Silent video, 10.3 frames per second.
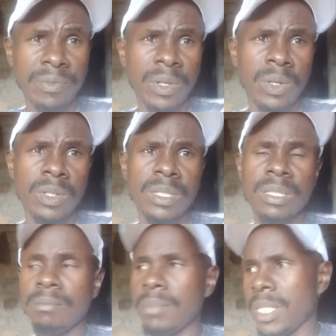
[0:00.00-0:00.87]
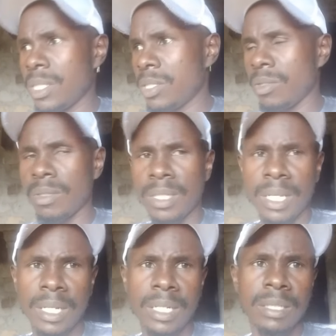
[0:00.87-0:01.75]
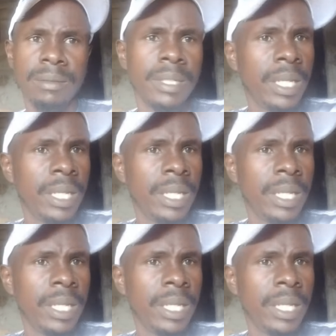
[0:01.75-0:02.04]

floors. It's so sad.